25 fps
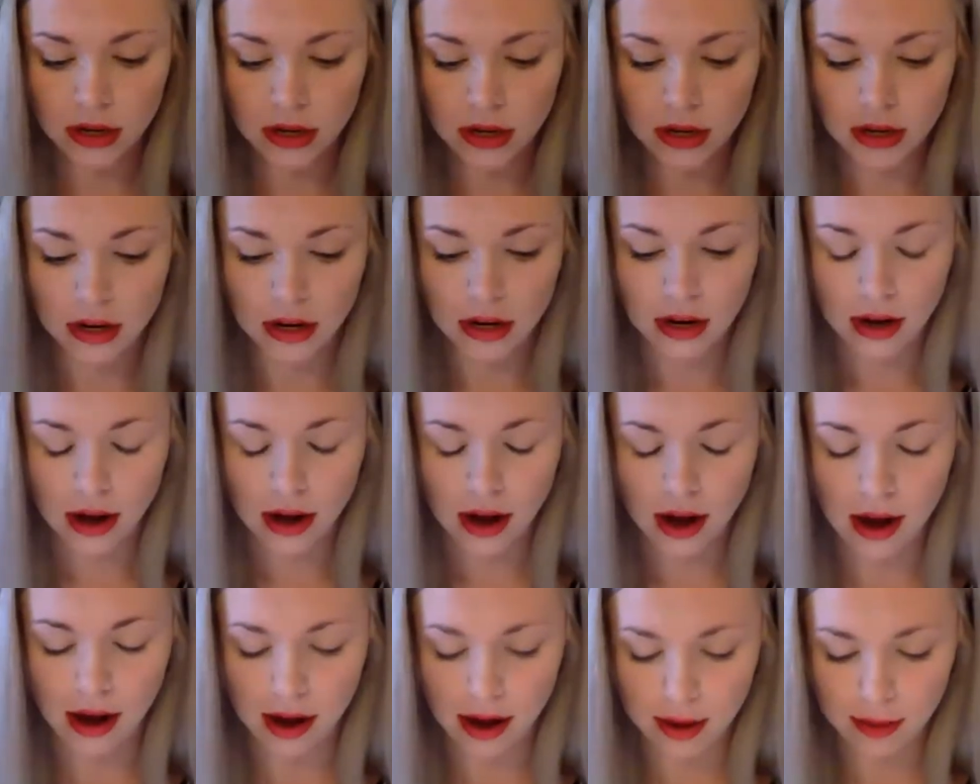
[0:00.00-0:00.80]

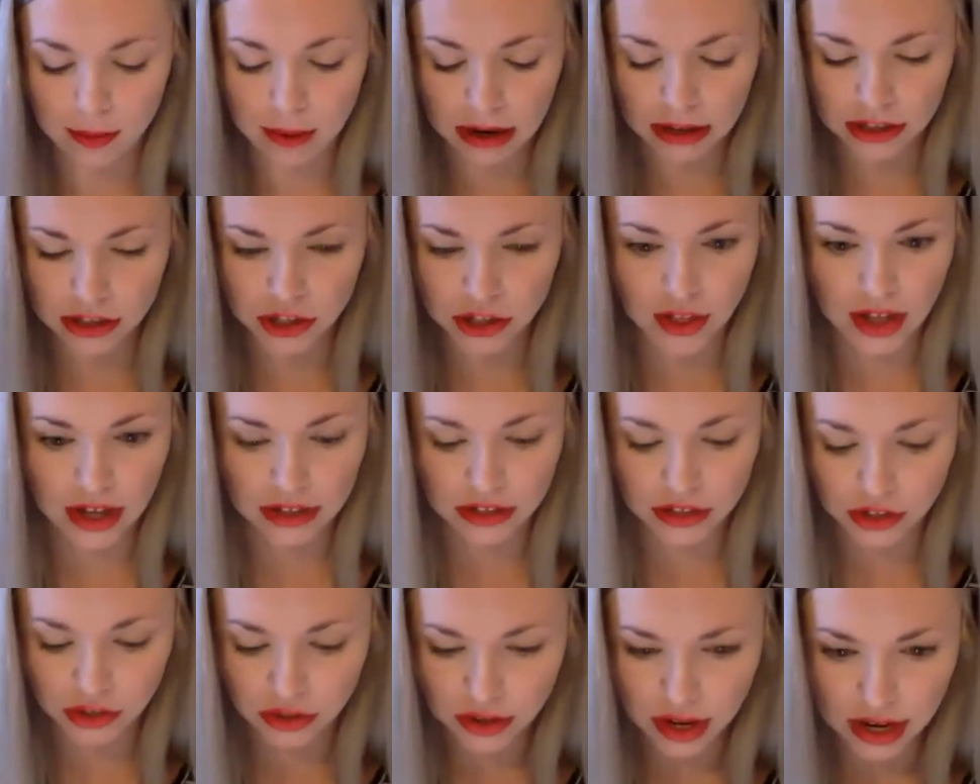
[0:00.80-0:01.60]
I'll show that
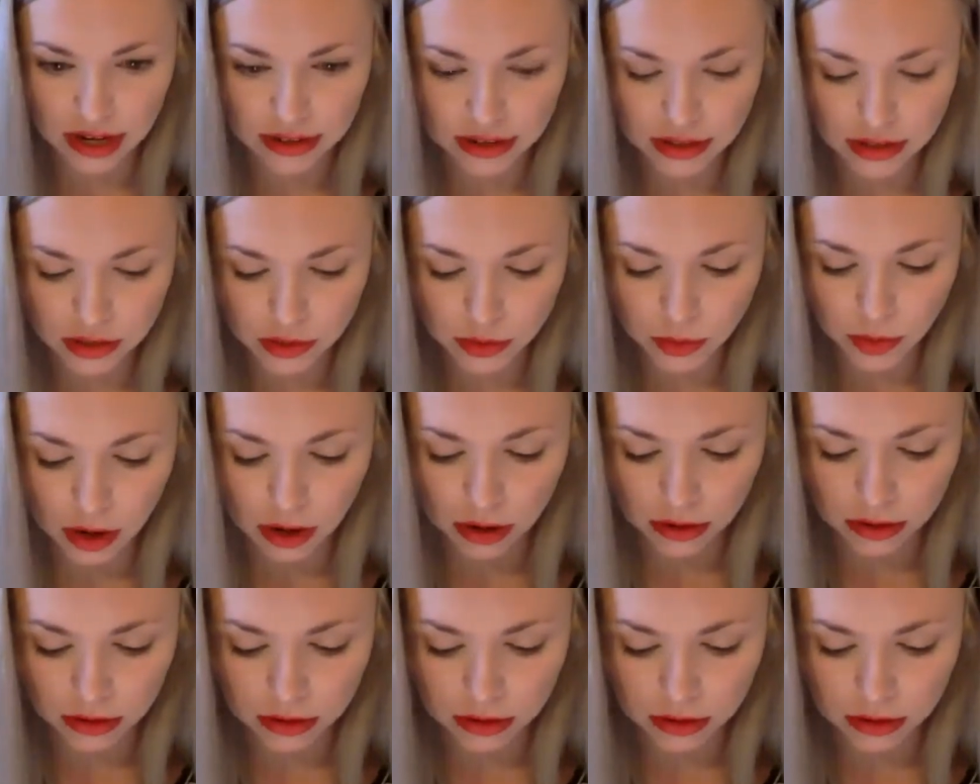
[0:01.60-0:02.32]
to you guys as well.